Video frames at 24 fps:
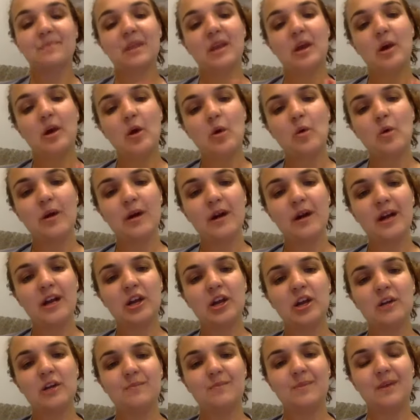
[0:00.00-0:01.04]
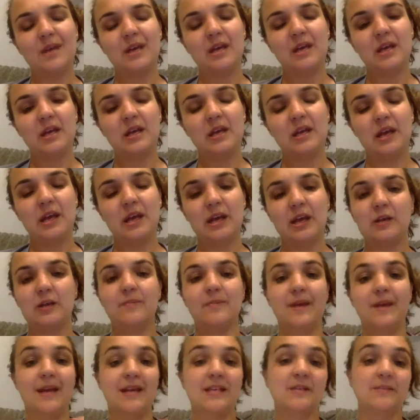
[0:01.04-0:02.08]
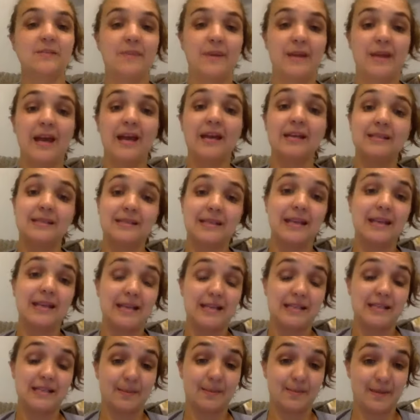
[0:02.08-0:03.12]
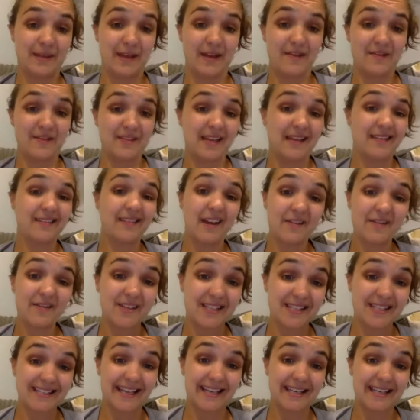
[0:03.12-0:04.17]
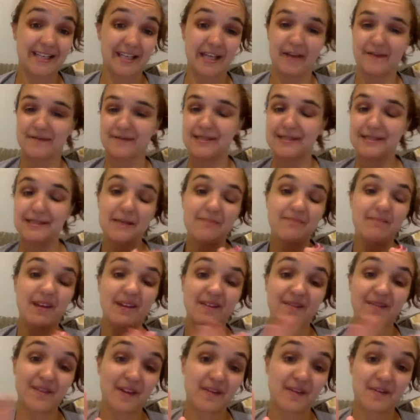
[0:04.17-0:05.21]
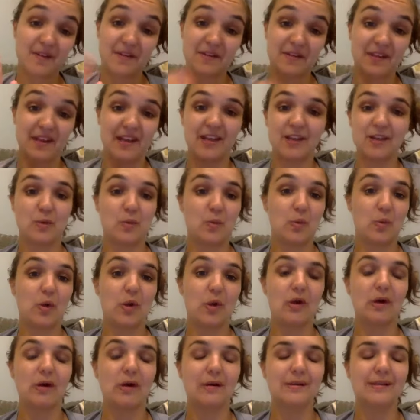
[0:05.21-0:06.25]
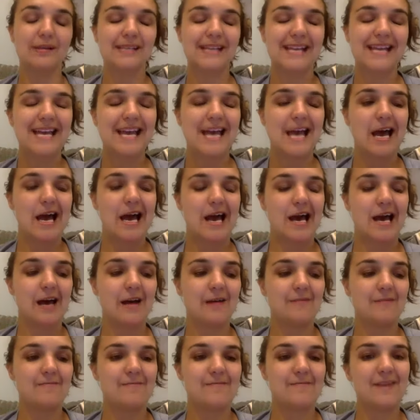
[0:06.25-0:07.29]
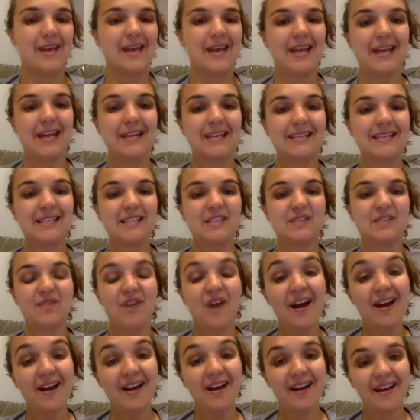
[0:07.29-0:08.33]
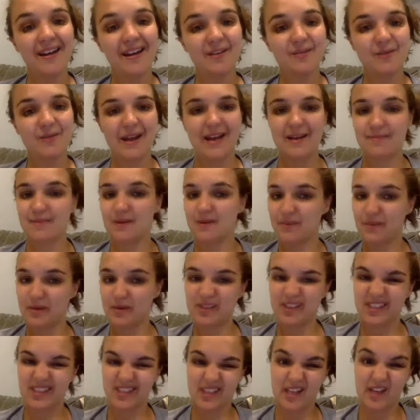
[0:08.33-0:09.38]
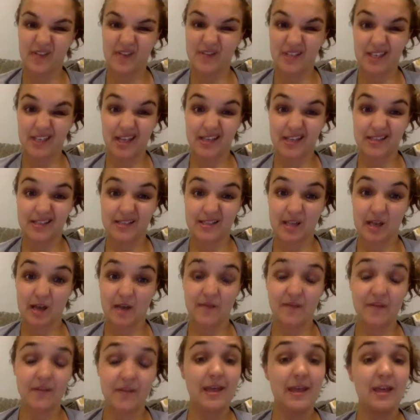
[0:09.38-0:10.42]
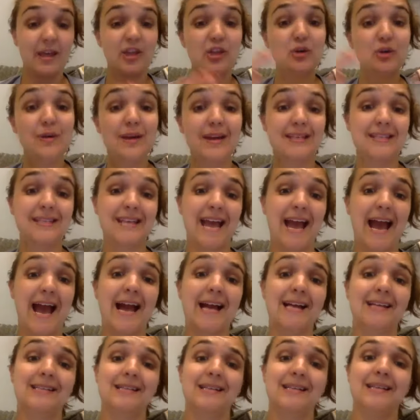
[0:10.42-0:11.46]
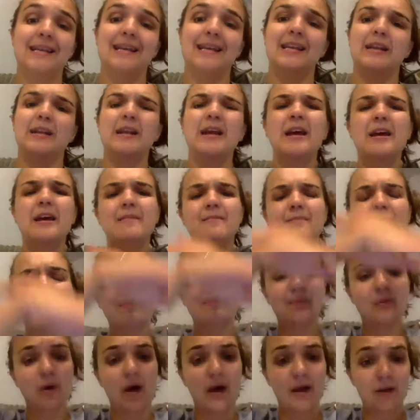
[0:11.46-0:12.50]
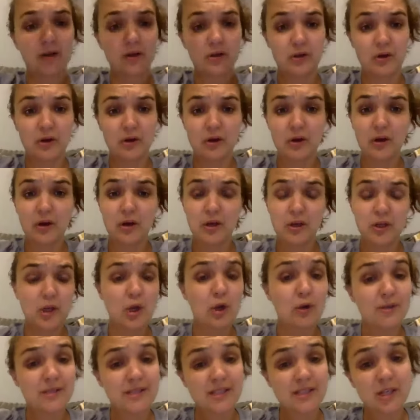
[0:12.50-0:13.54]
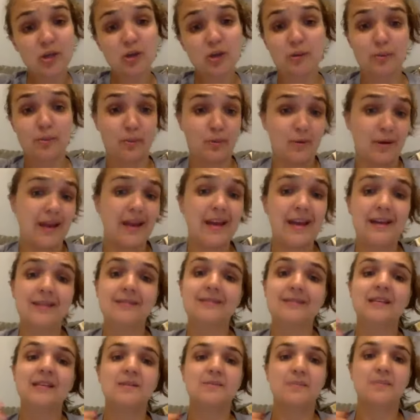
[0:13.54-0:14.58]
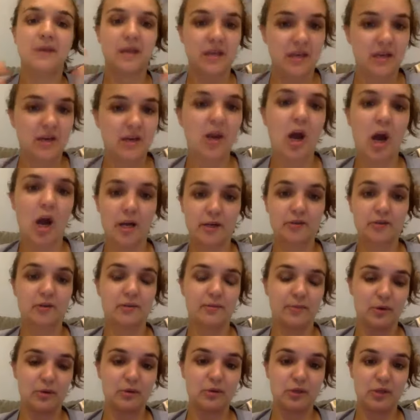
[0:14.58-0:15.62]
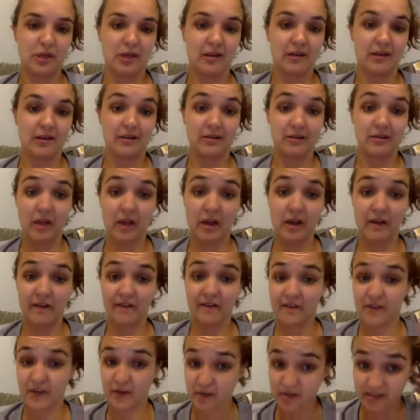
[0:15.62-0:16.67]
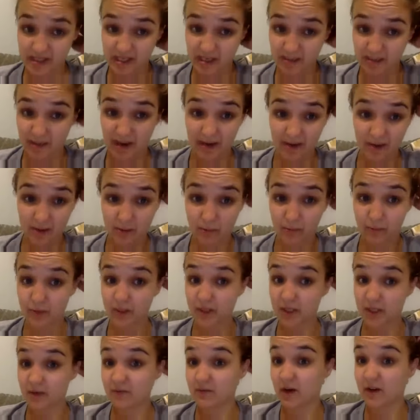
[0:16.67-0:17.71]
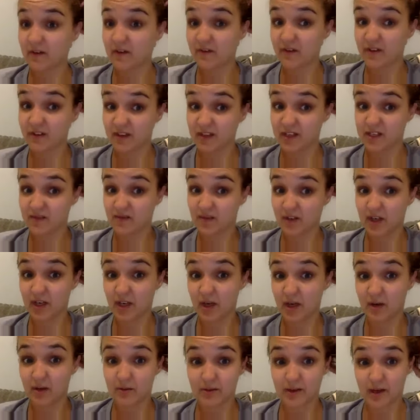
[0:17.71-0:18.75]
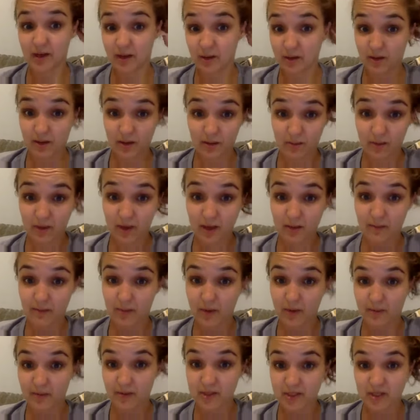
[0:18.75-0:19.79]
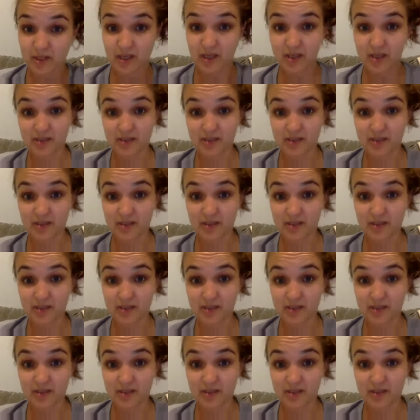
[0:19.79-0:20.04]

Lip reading: Or it could be as big as sending some gifts. I love to send gifts. It's like my favorite thing in the world. And it's fun, right? People just love to get stuff. And then you get tagged in it and people on your, see your brand as being in contribution and love for your team. I look really rough in this video. Like, are we going to publish this?